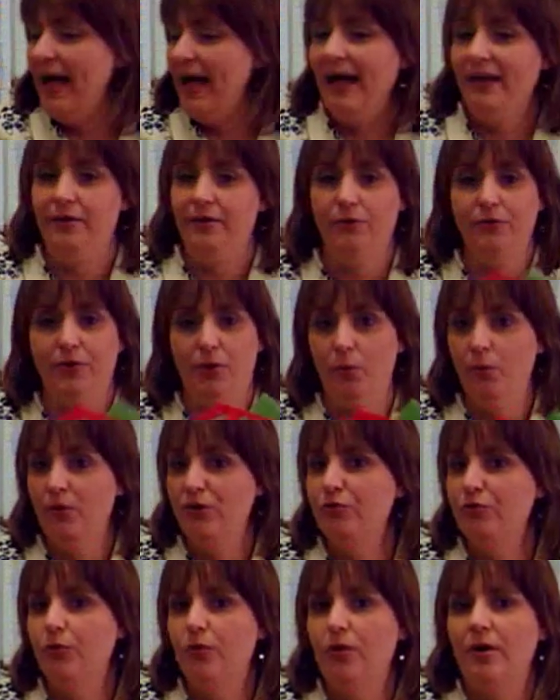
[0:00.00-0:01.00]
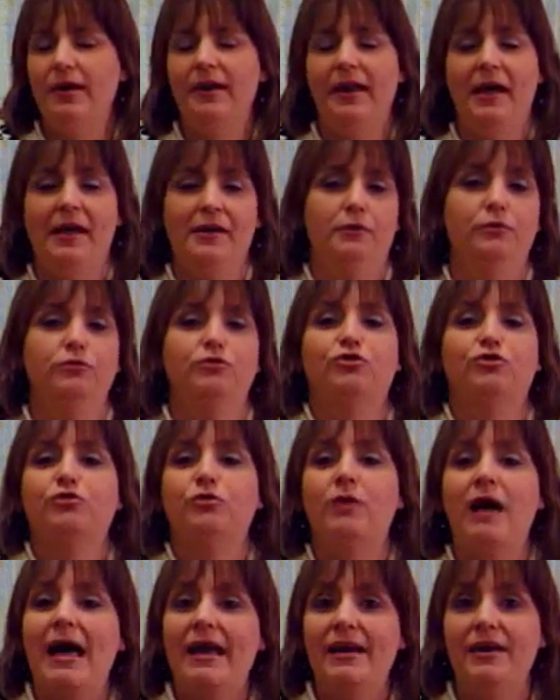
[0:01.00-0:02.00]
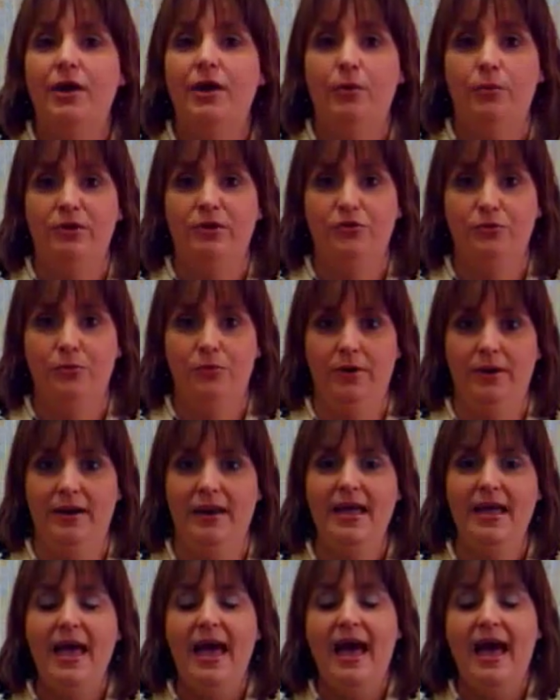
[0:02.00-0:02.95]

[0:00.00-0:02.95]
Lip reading: I don't know which one. I don't try to know which one.